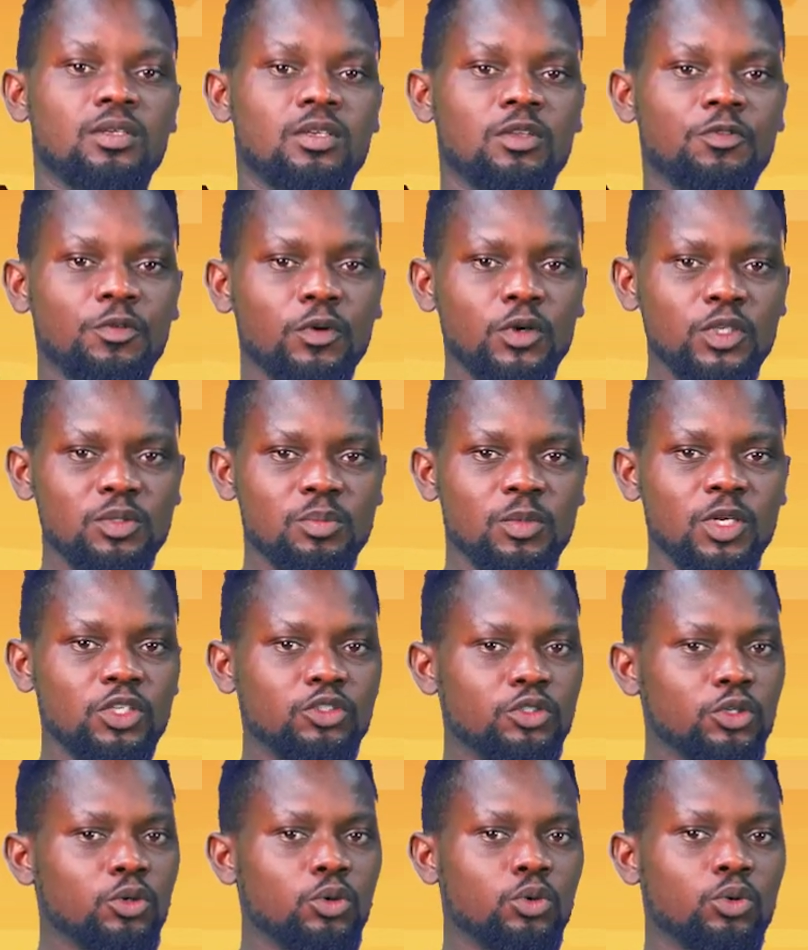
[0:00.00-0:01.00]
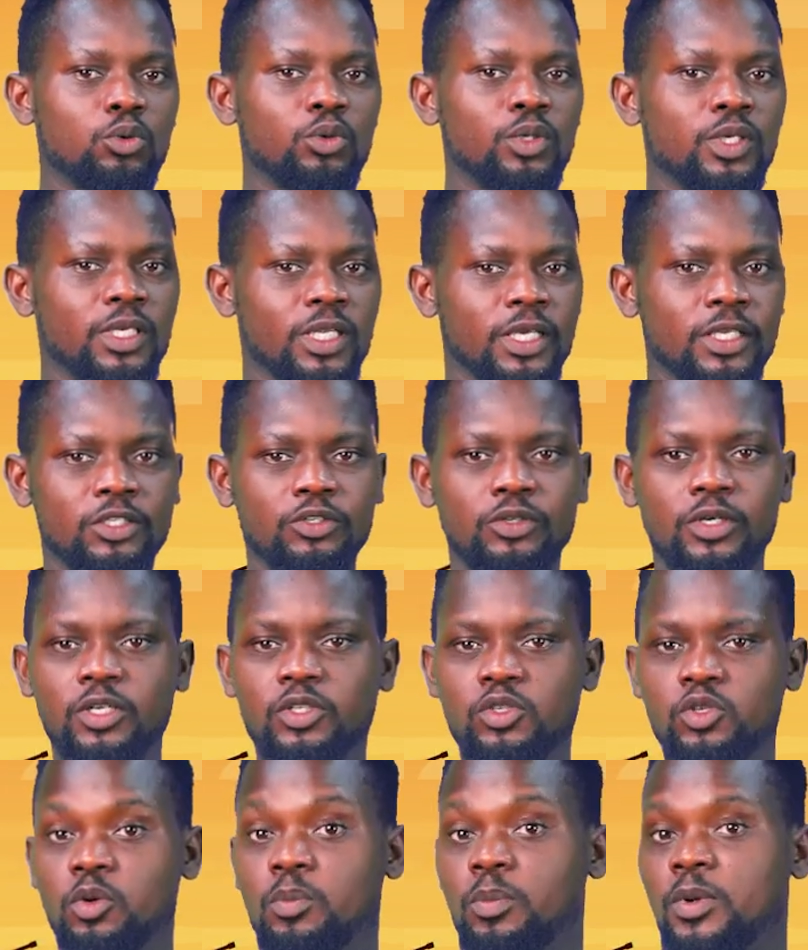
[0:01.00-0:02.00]
The first military coup in Nigeria
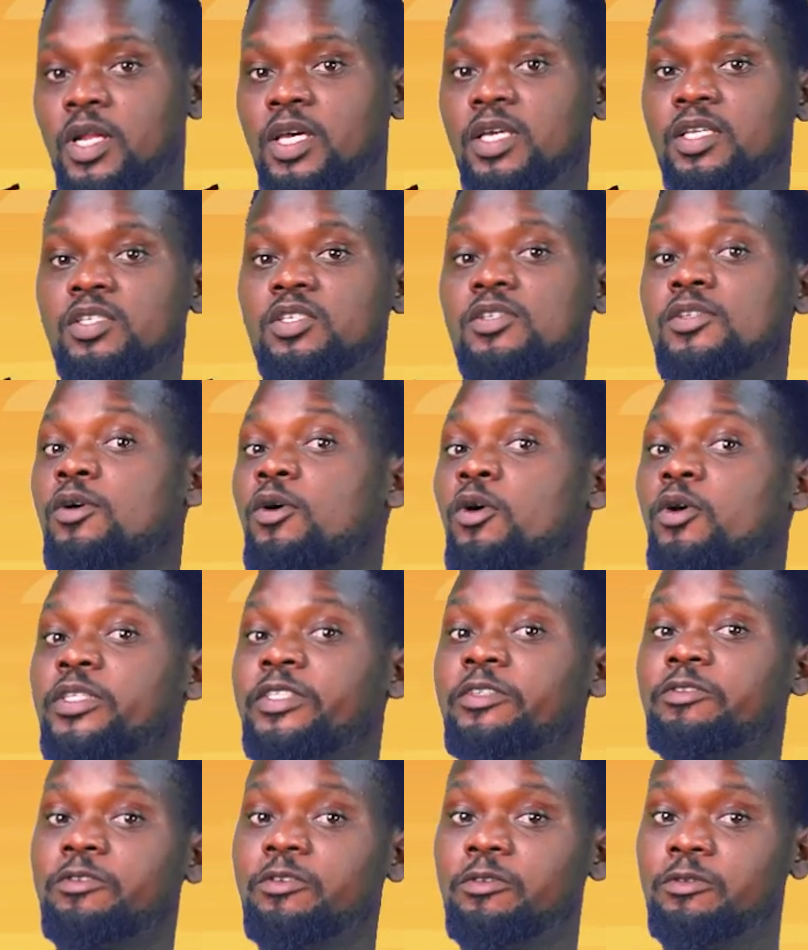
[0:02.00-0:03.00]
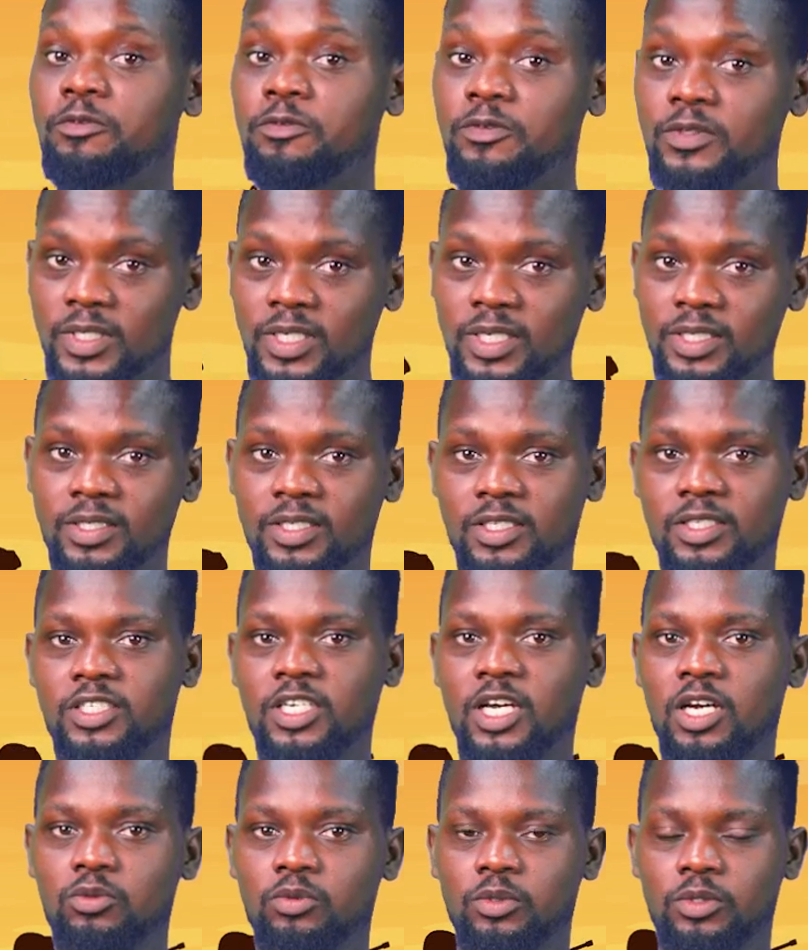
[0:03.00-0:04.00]
took place on the 15th
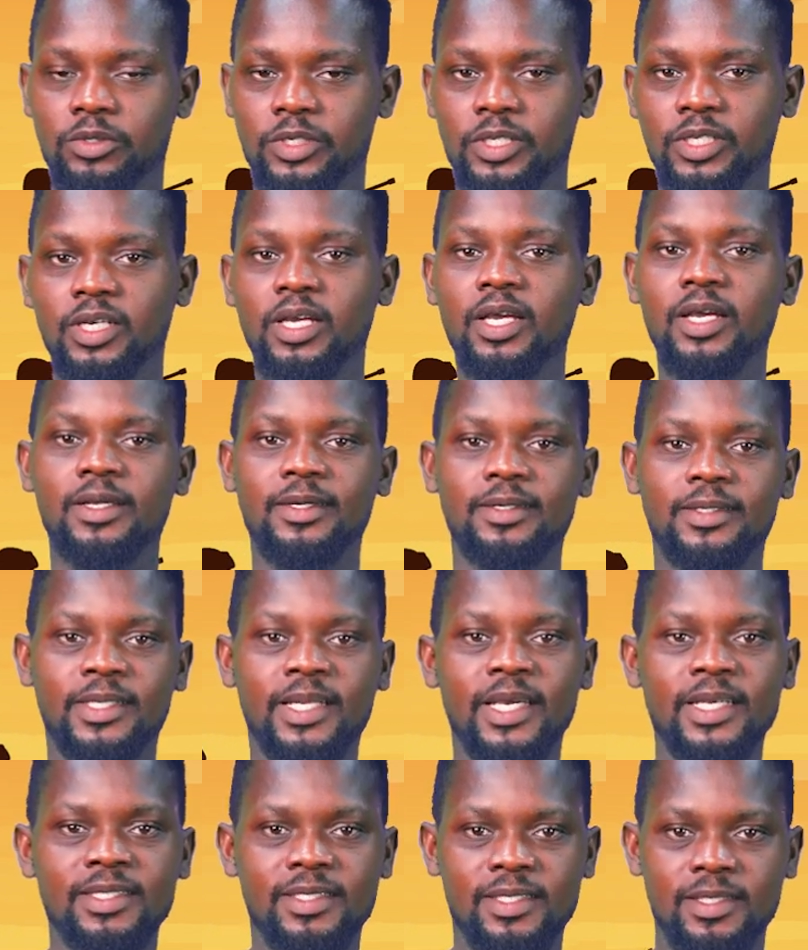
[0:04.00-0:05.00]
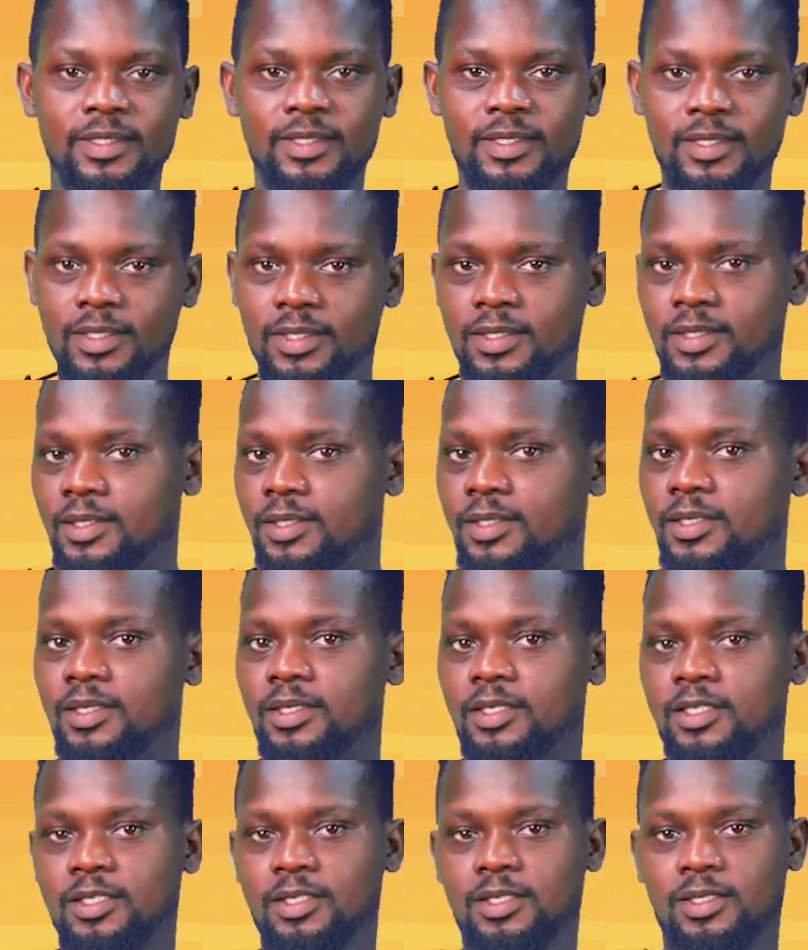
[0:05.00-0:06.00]
January
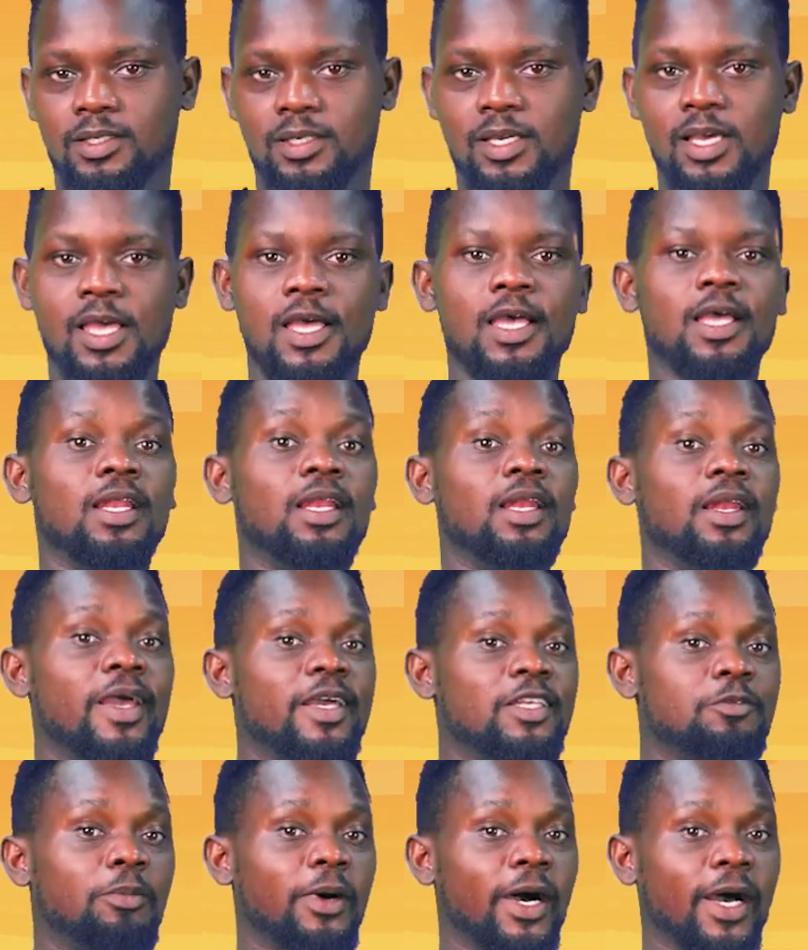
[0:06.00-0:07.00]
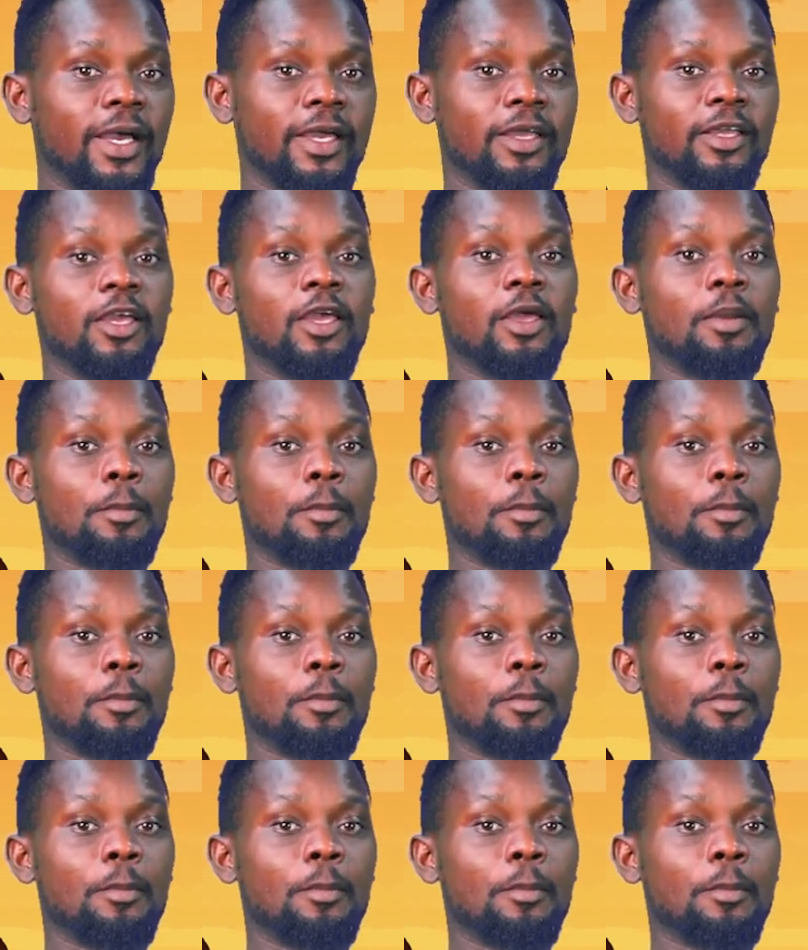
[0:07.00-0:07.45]
1966, led by